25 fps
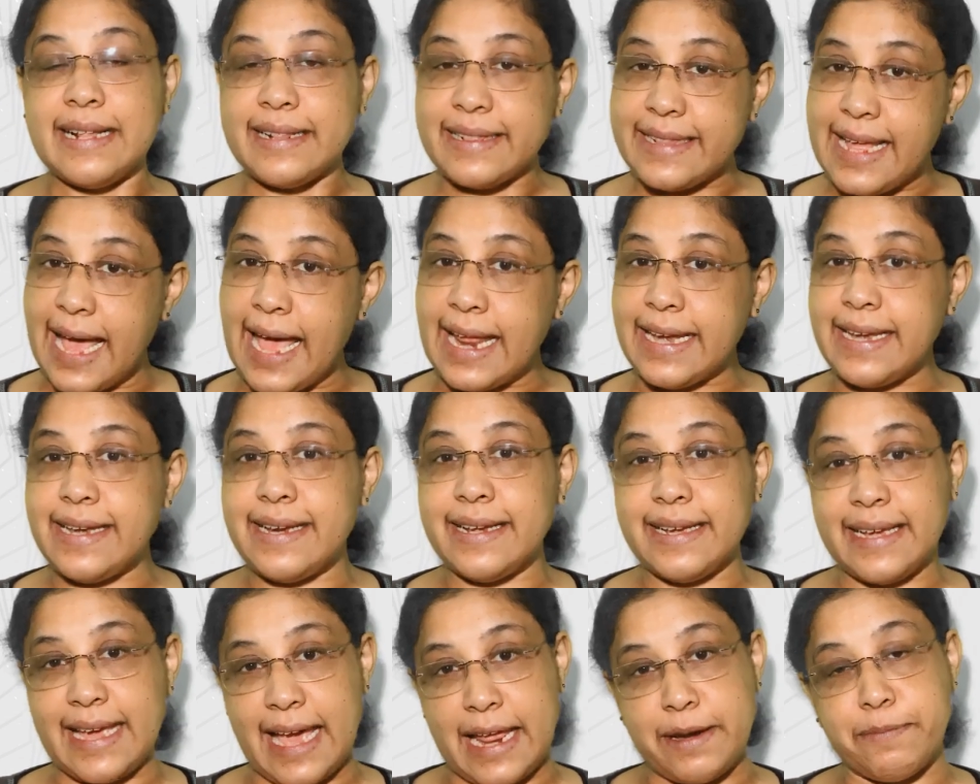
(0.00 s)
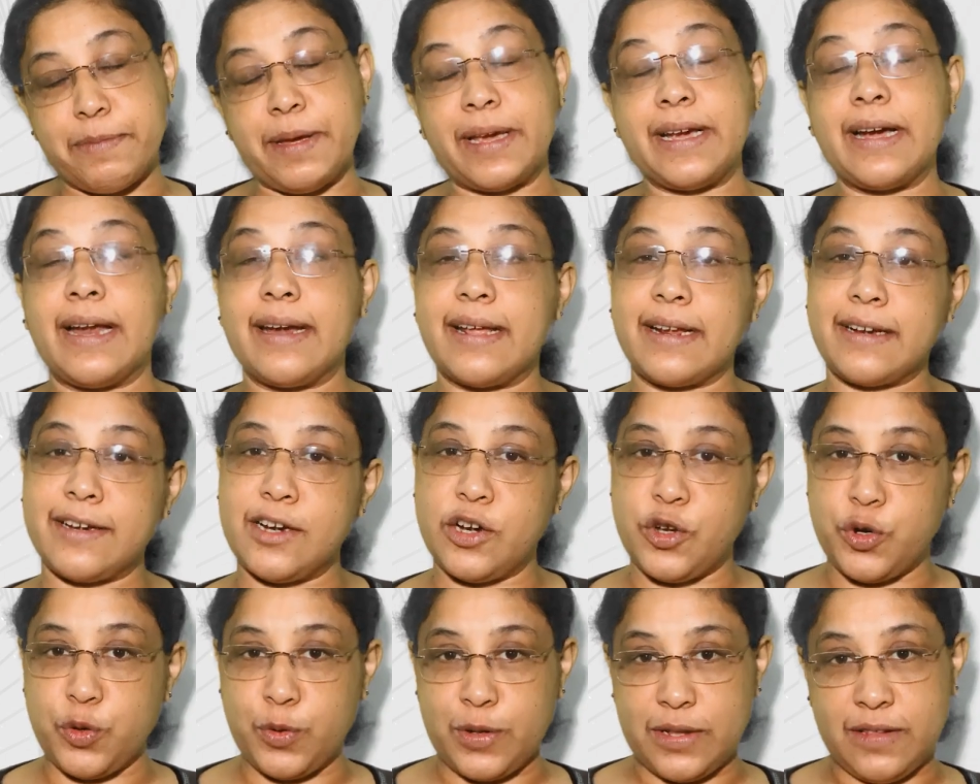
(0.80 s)
That can be
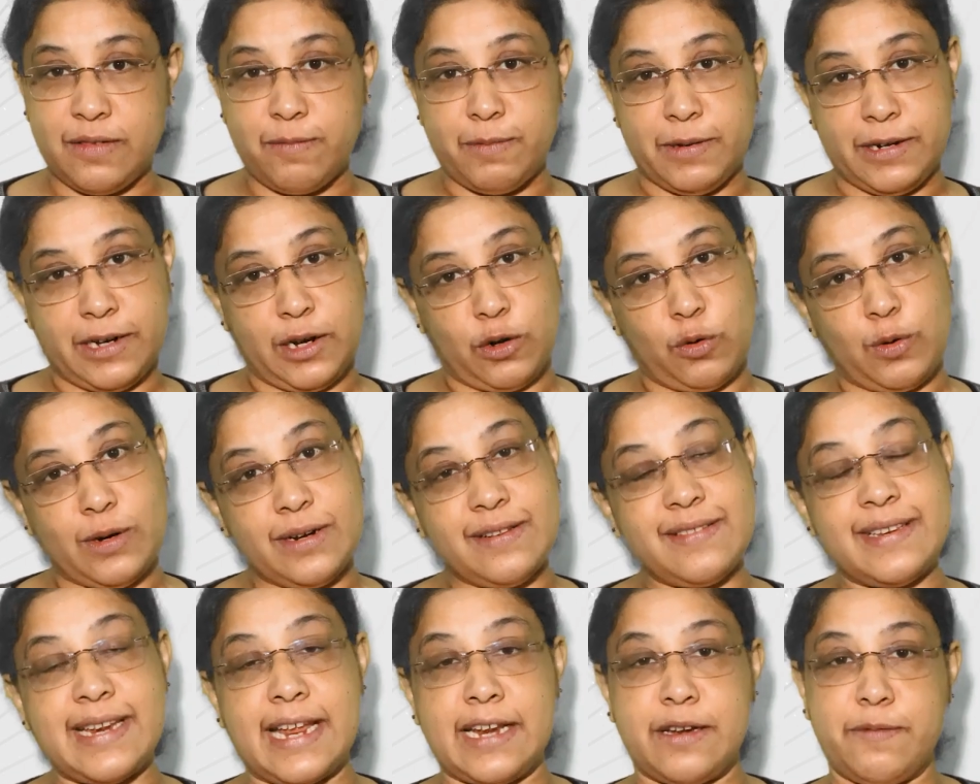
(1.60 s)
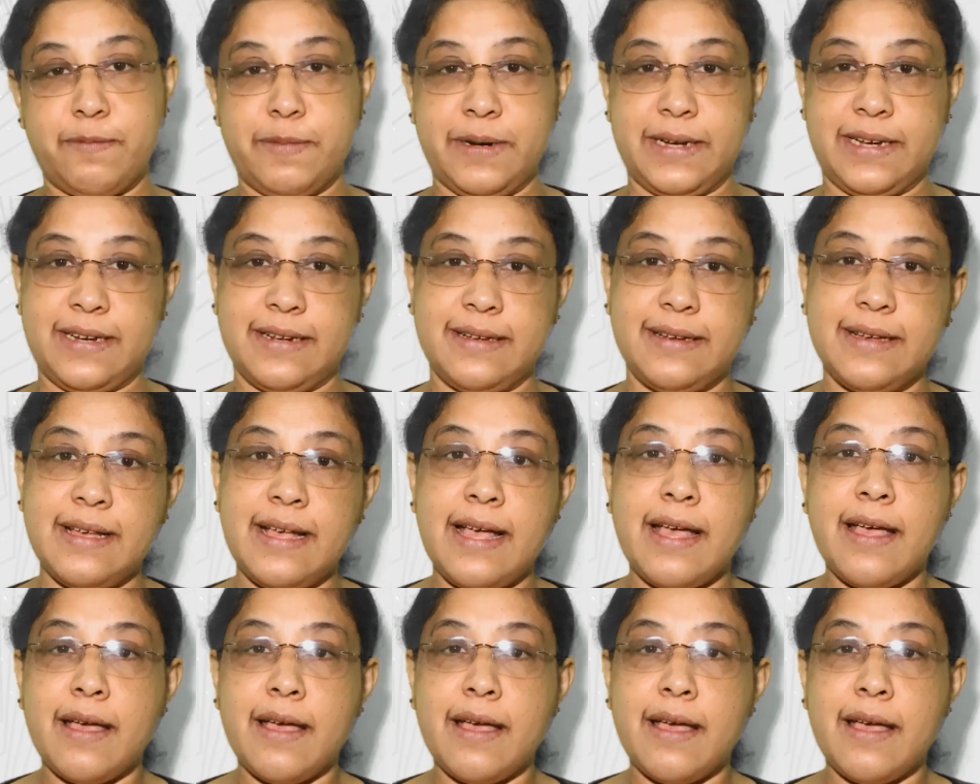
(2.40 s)
connected to this particular statement,